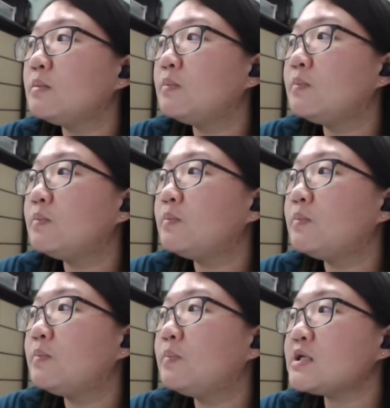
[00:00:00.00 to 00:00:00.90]
Part
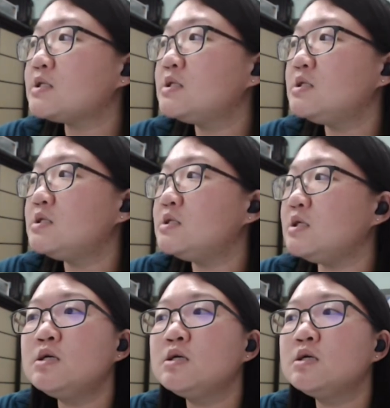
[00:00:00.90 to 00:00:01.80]
C,
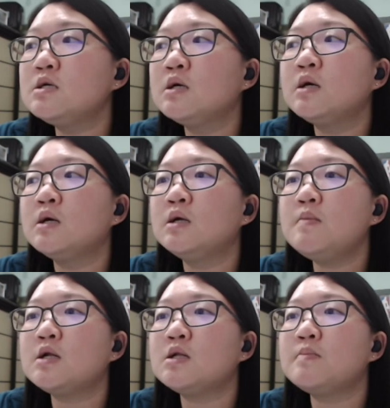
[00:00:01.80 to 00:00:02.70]
name
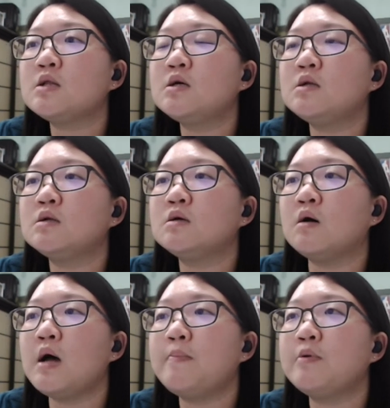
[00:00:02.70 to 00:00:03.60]
another method or
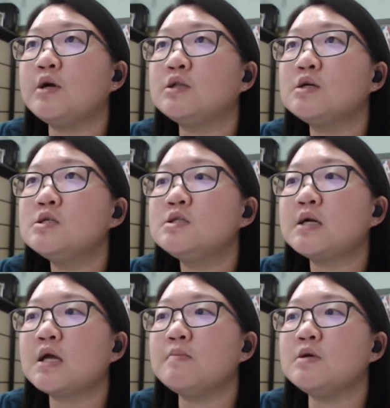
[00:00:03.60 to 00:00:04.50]
apparatus that
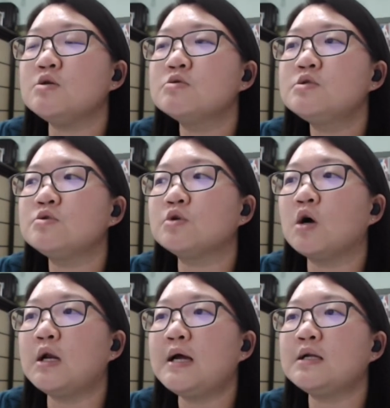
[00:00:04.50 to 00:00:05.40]
can be used to
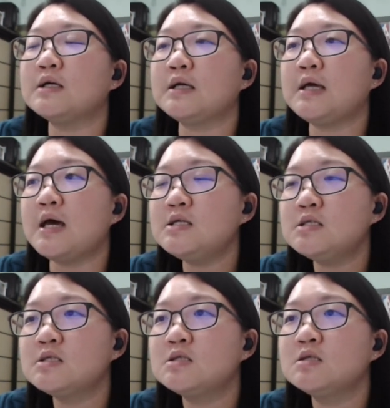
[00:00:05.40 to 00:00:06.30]
collect the gas.
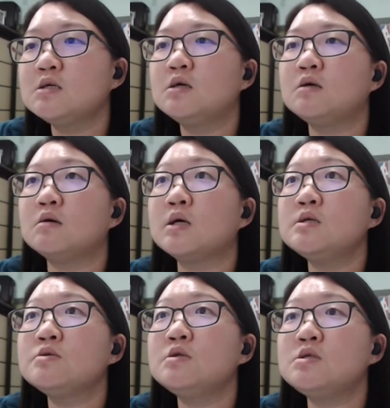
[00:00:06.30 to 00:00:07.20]
Okay,
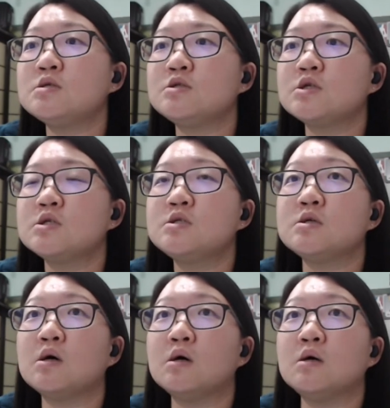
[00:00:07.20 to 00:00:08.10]
so this is just
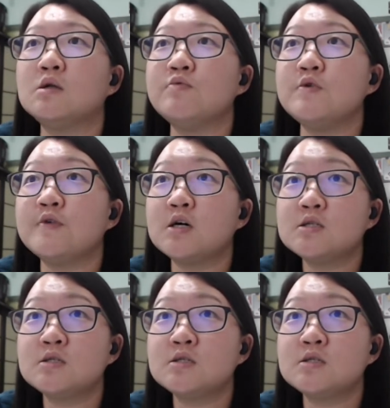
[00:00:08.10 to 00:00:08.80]
the reverse